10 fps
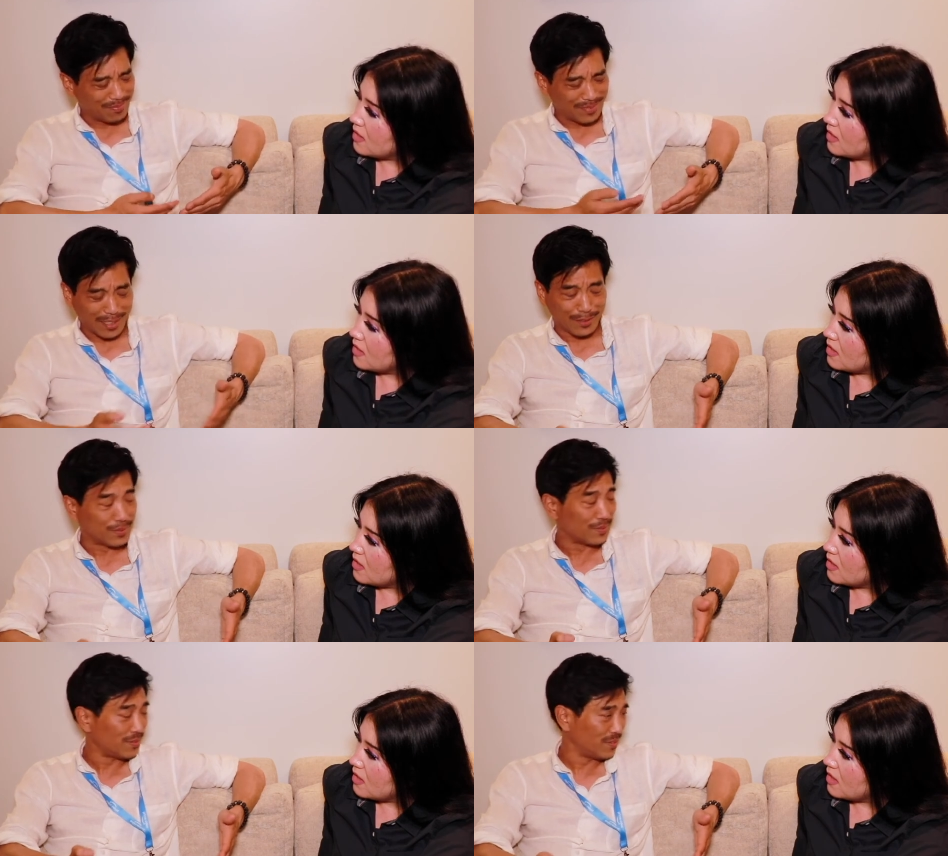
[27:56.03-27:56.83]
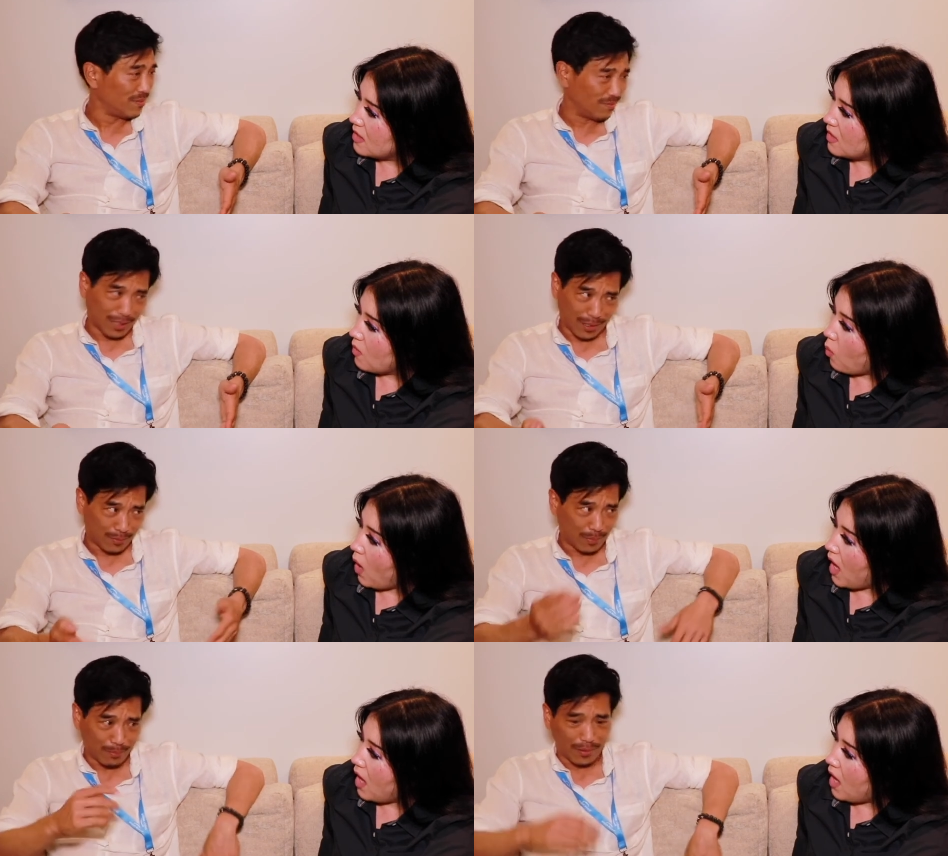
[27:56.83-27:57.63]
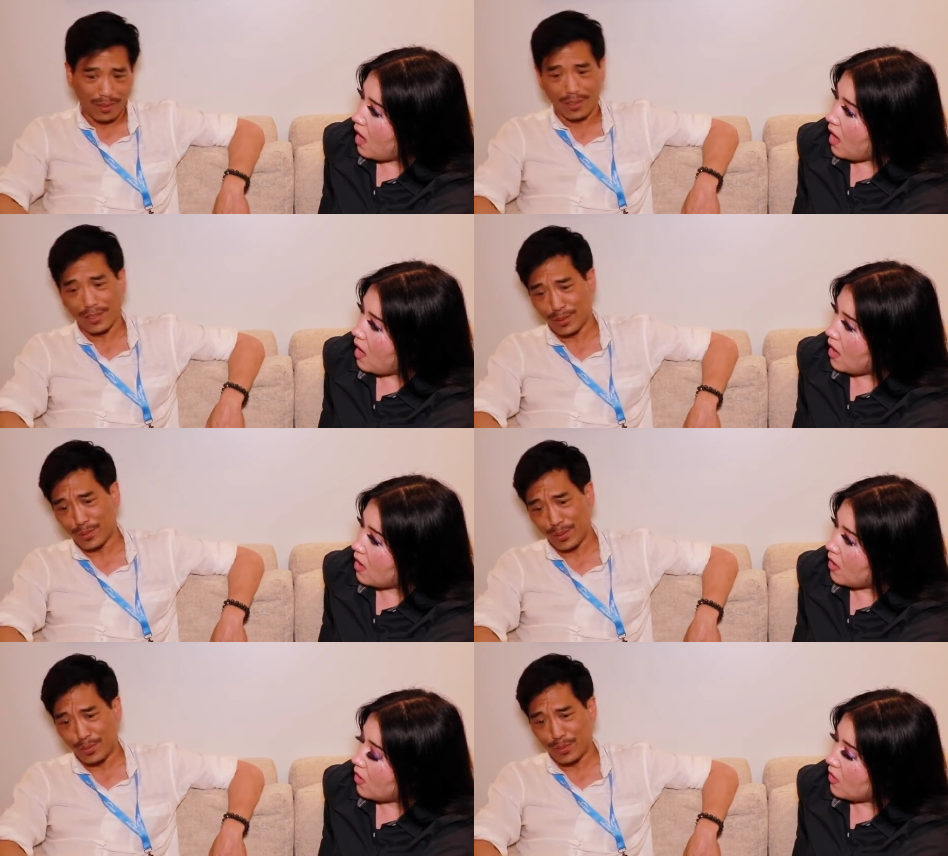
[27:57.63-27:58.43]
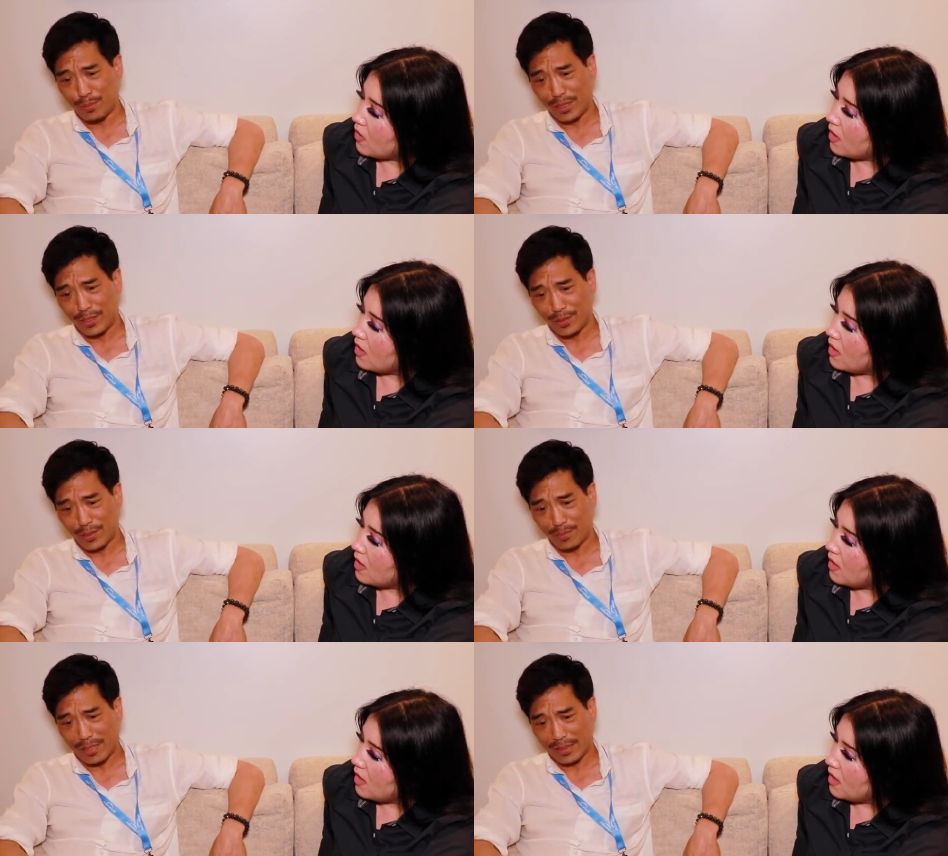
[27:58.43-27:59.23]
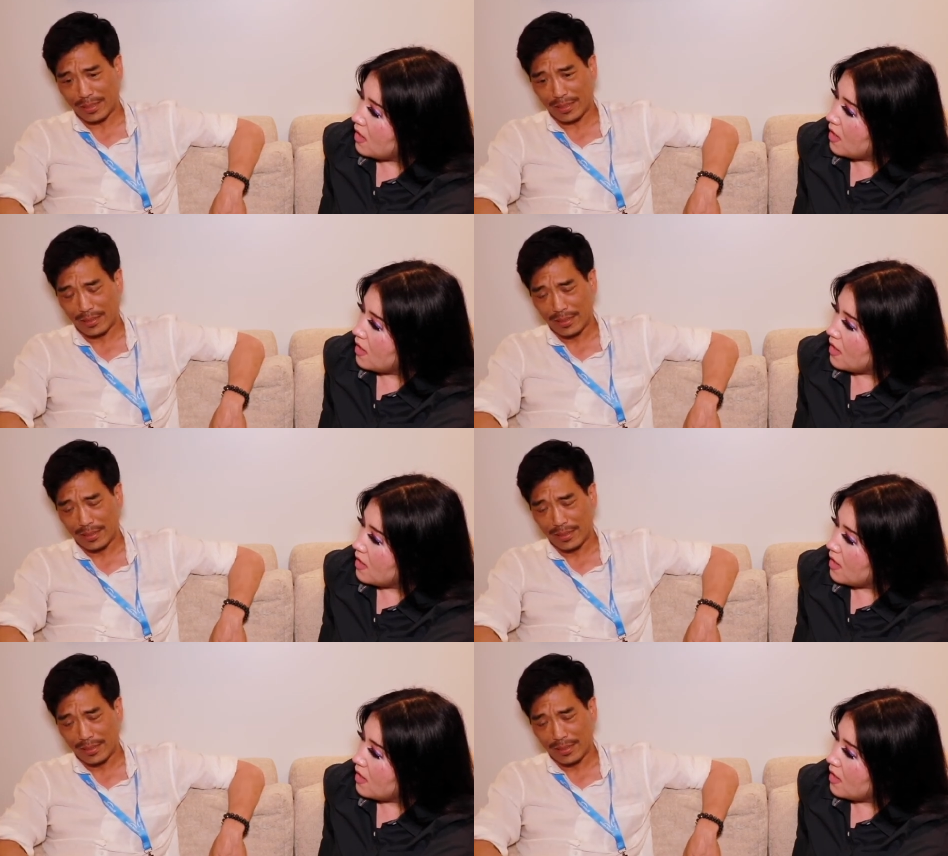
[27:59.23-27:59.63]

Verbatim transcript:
Speaker 1: That's why I wow. remember, because he, he was big news back then.